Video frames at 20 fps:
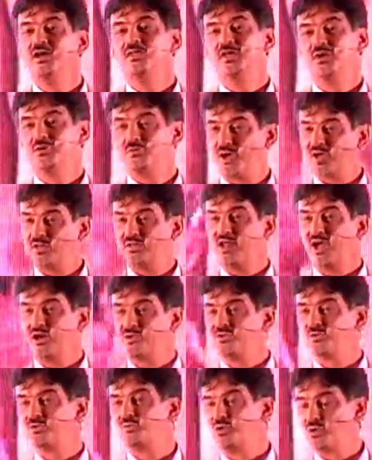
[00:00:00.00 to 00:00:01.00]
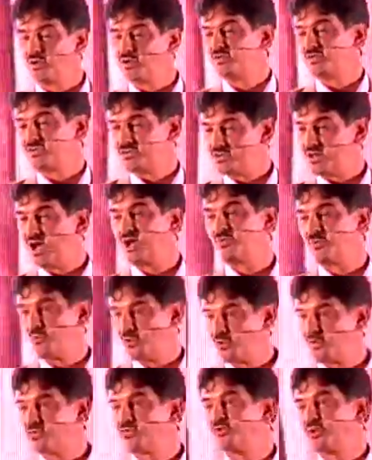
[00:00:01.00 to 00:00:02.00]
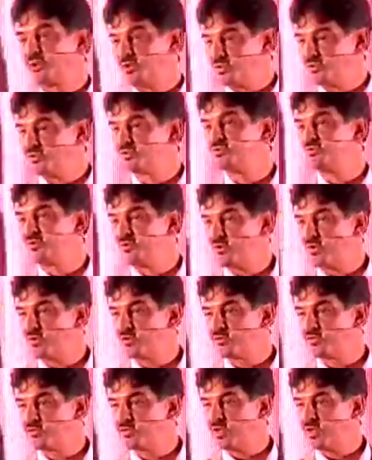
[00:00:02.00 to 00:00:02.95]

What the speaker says: that right now your Rolex is not worth what it used to be worth.